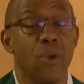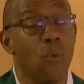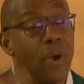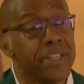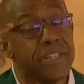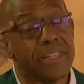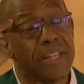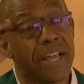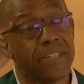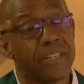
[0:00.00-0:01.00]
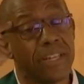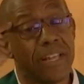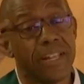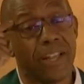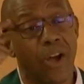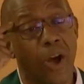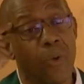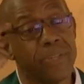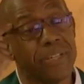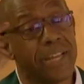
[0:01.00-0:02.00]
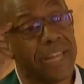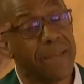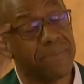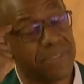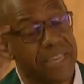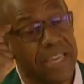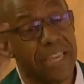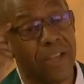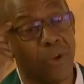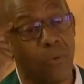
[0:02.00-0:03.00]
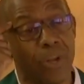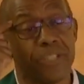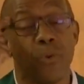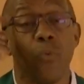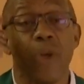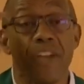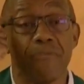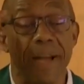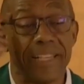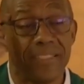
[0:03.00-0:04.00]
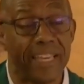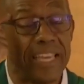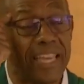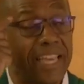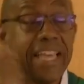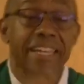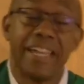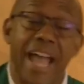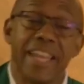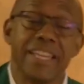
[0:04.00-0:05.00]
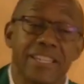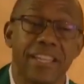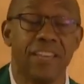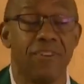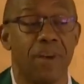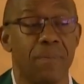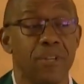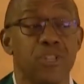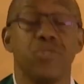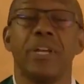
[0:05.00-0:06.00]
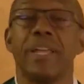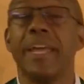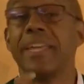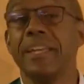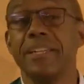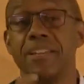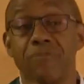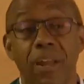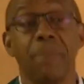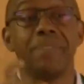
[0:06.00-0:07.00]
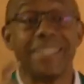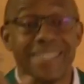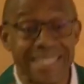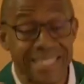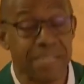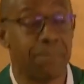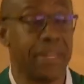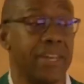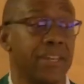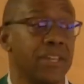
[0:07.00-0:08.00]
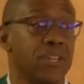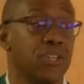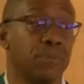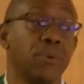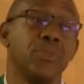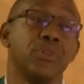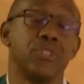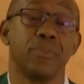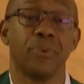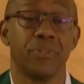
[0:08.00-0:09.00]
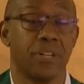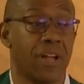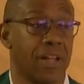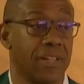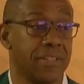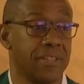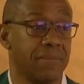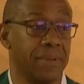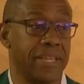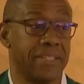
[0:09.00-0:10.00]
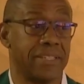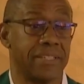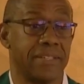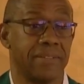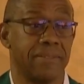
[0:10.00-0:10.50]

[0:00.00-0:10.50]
What is it that how is it that I'm thinking? What is the way of my thinking that I need to give up so that I can develop the discipline to put those protocols in place?